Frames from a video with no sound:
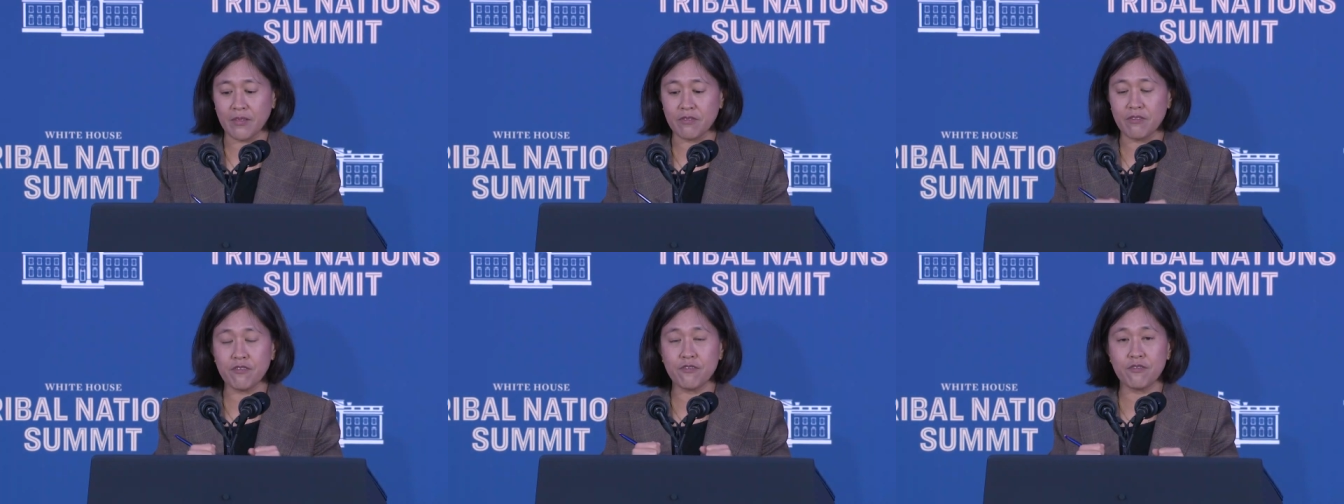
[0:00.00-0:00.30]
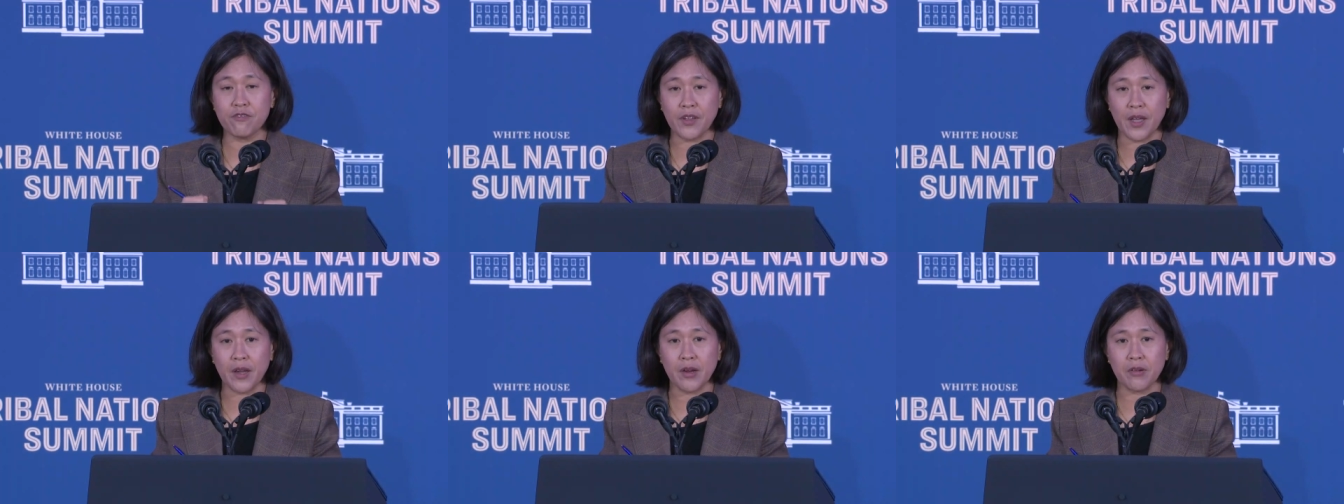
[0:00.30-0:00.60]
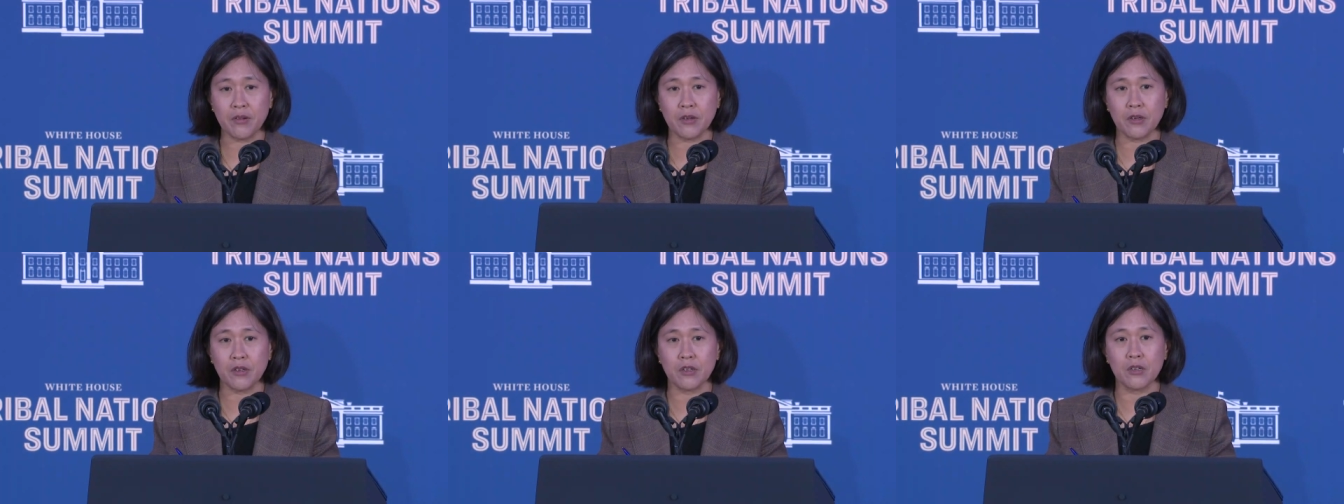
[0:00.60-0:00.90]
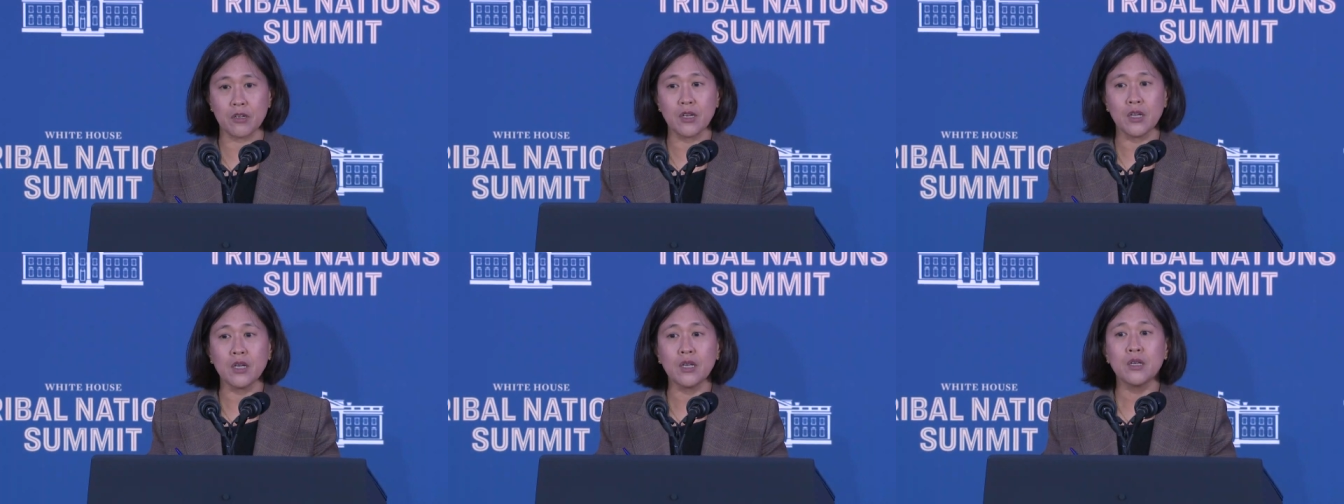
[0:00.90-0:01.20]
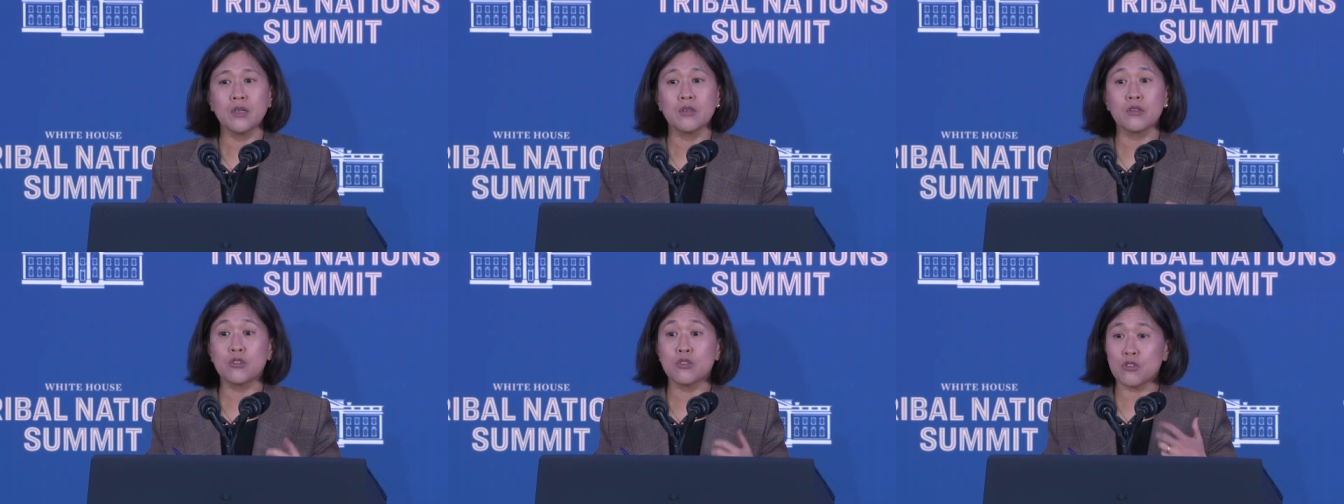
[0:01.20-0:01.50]
and fairer
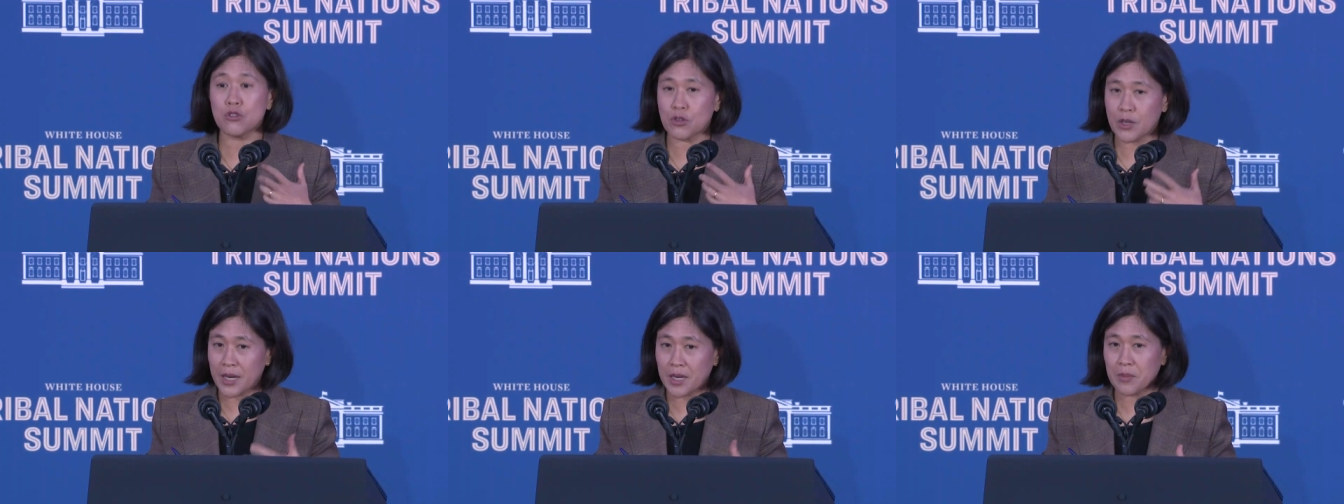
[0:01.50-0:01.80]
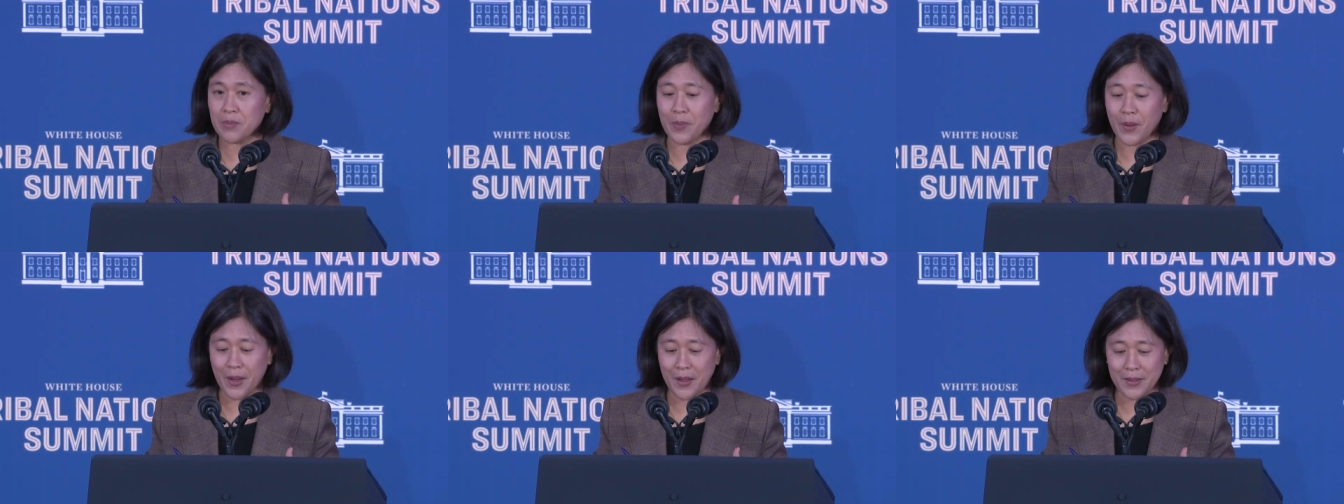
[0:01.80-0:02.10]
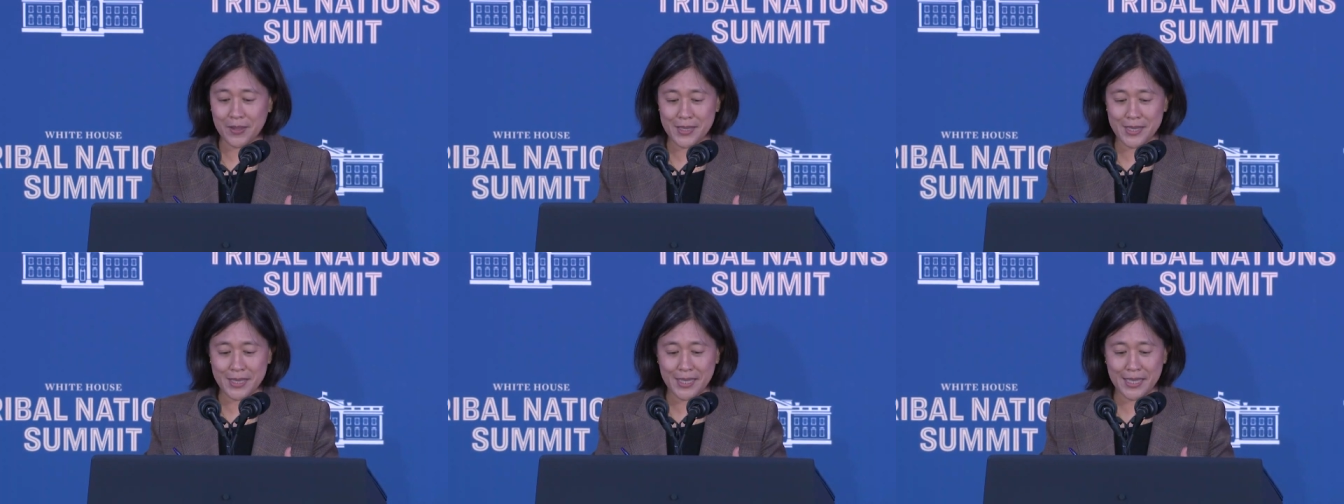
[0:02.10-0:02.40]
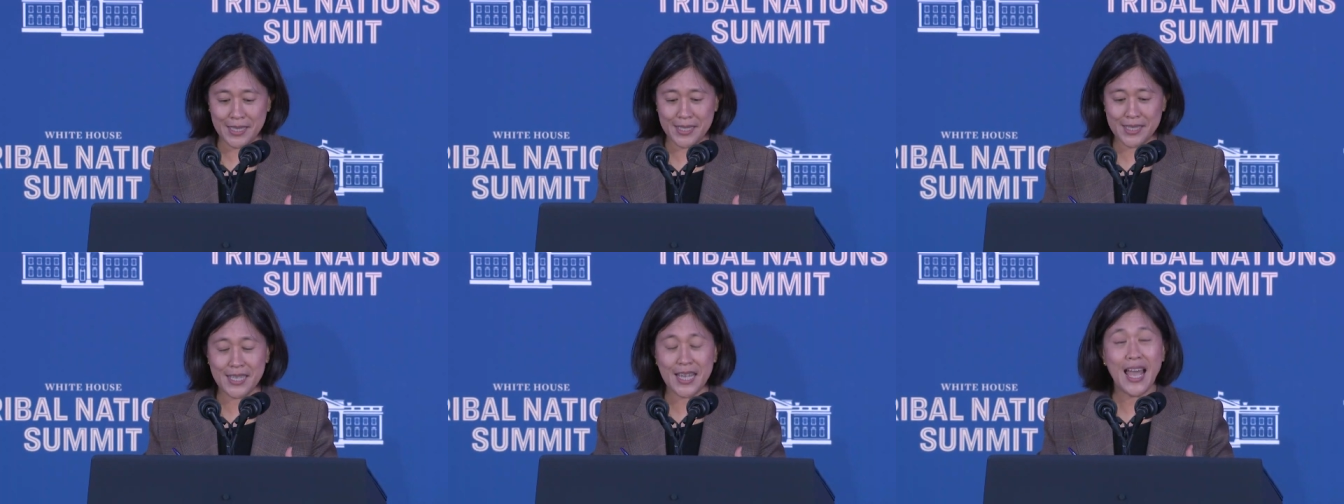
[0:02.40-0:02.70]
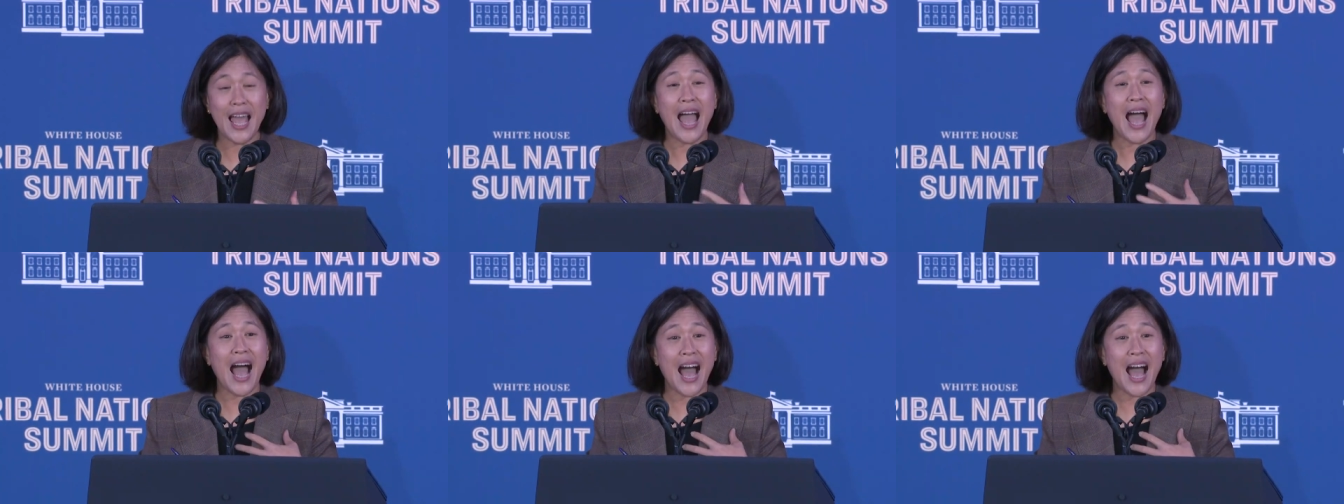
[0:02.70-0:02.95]
trade policies.